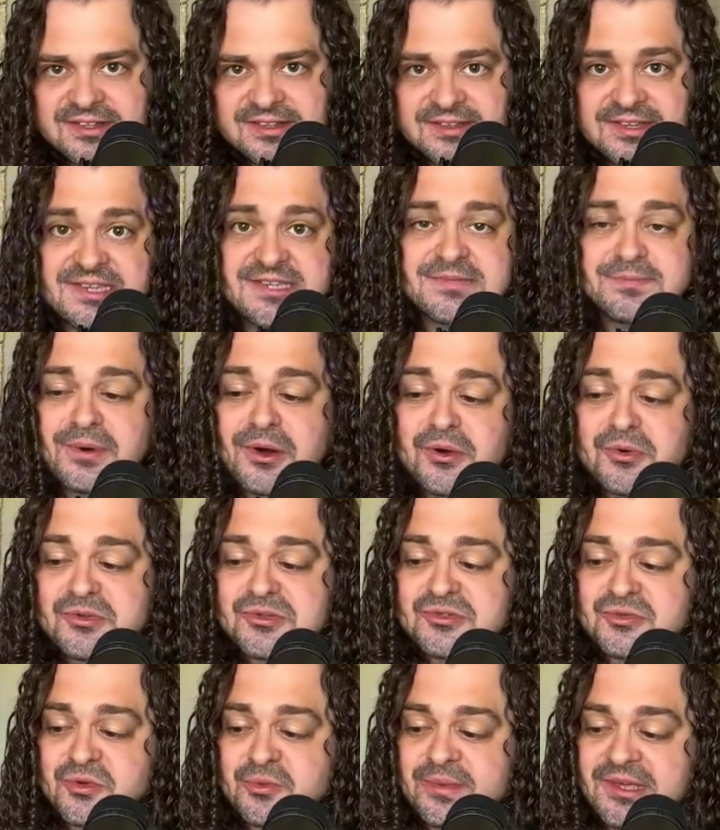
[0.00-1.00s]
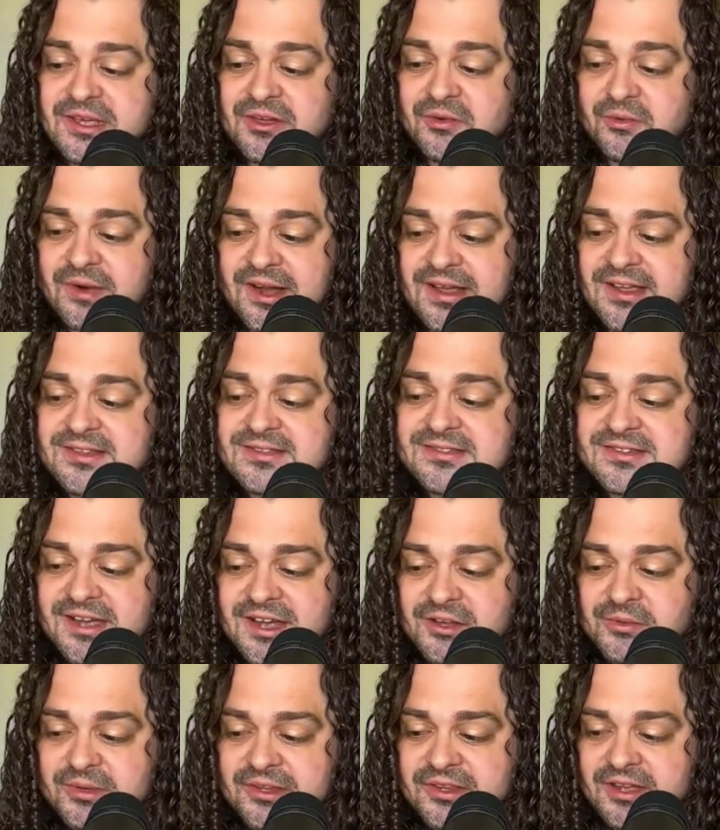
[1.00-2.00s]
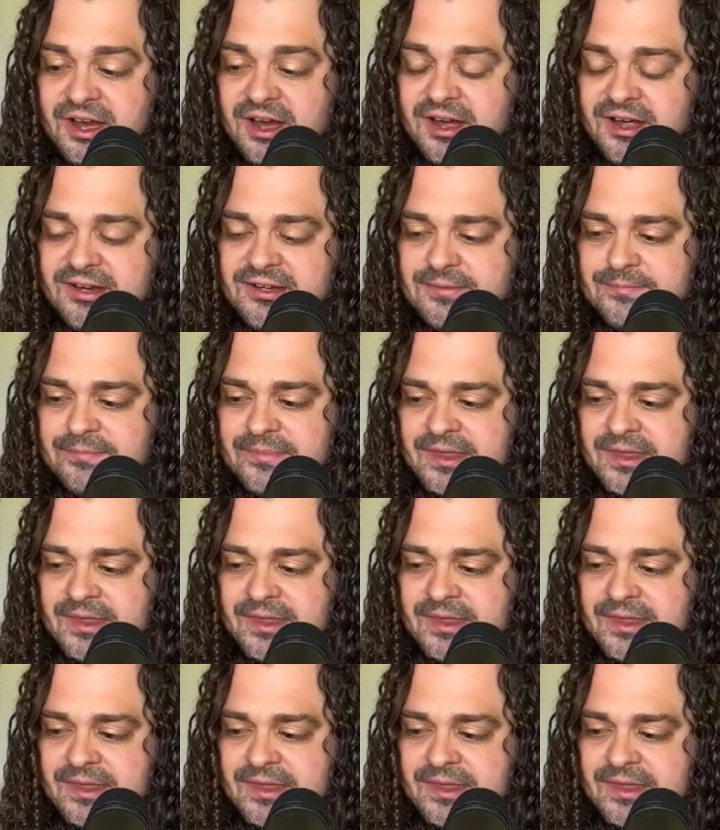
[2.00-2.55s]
these bones will be reconciled with God.